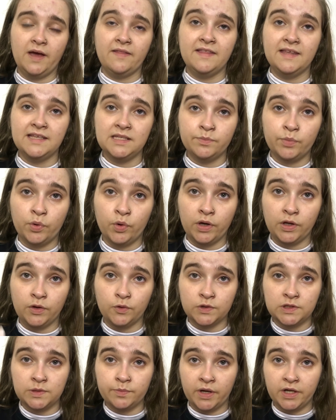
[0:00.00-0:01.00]
this point,
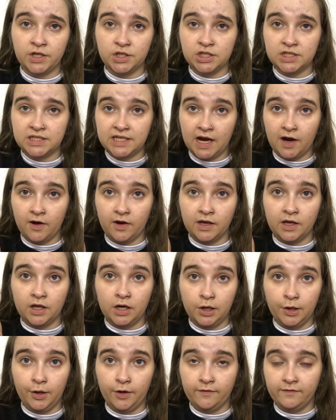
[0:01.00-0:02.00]
your sponge is carrying a
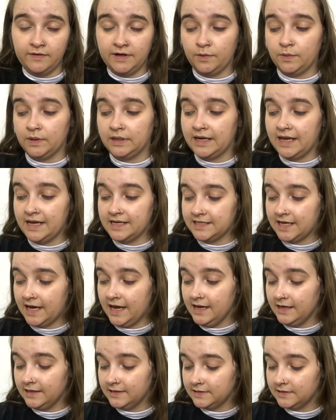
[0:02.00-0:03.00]
lot of liquid
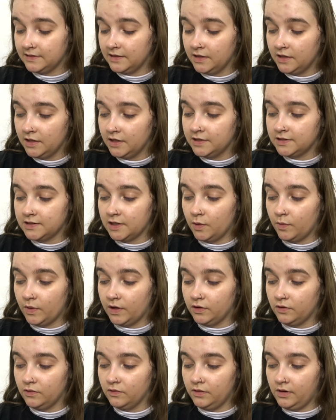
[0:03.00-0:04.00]
latex, so
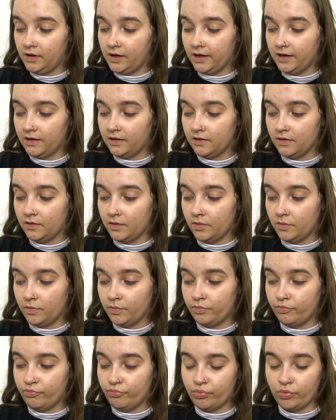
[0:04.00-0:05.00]
when you're like
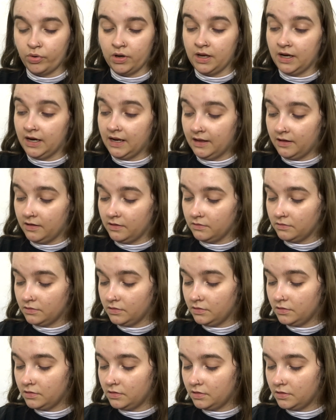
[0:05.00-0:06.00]
bringing it, oh,
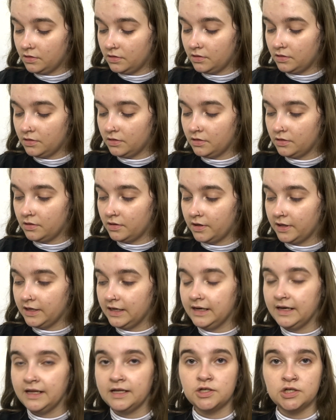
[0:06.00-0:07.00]
I
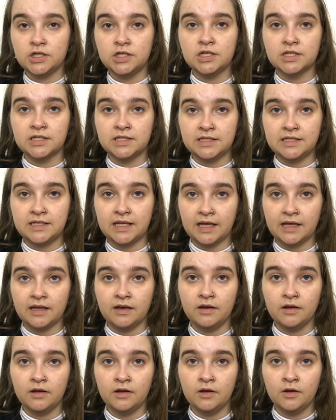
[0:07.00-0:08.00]
literally just
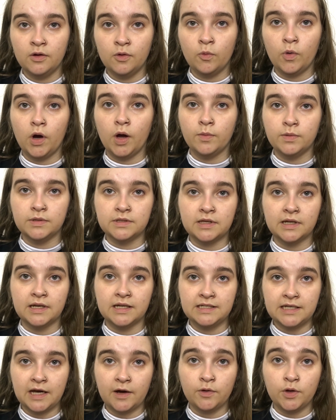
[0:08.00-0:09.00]
did what I was going to
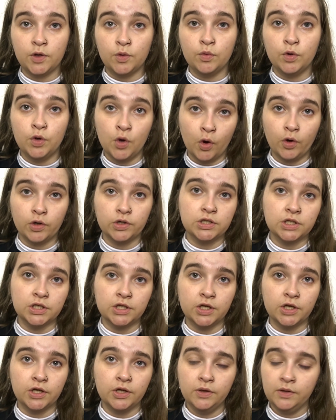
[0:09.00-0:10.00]
tell you not to
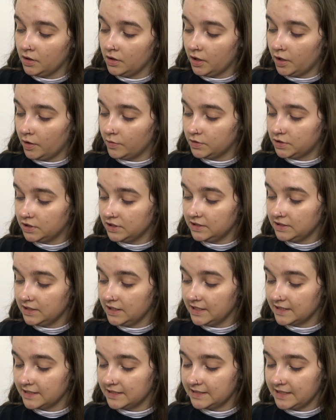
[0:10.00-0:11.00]
do. I was just
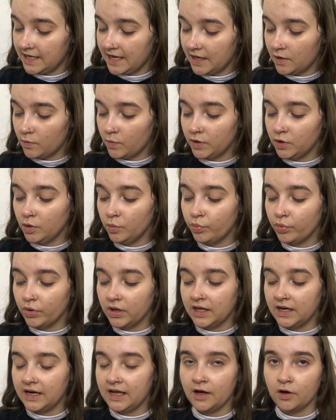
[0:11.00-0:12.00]
going to say, when you're
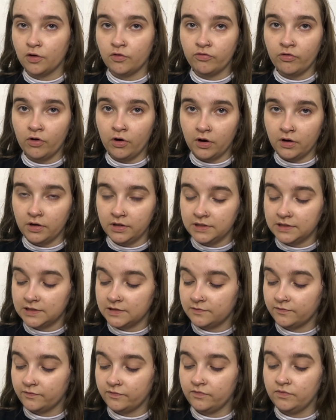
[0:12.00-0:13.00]
bringing it
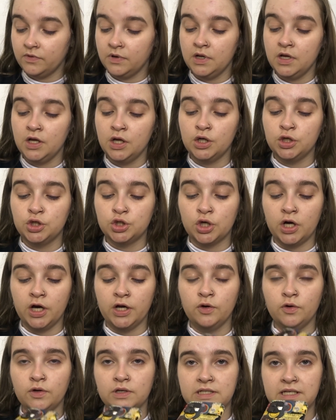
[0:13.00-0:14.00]
across, try
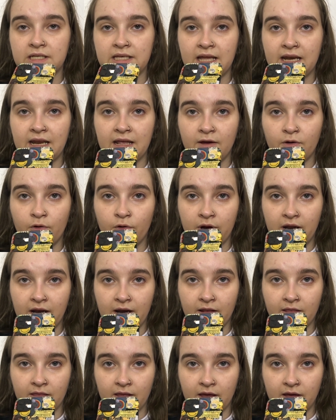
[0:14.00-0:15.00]
not to get it on
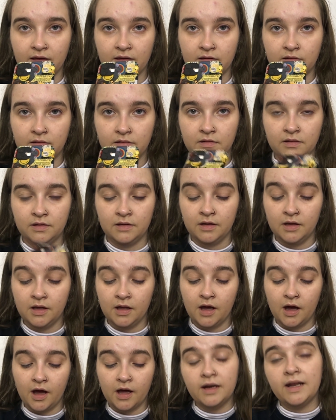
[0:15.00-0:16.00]
anything.
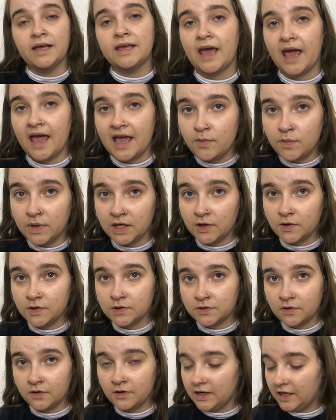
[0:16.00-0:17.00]
Unlike Amy,
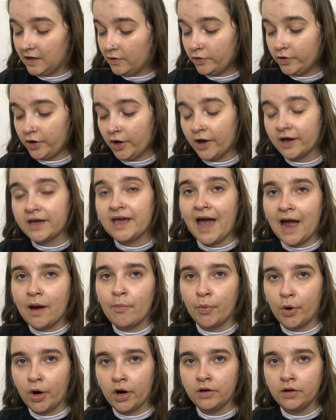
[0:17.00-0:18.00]
who's gotten it on her camera.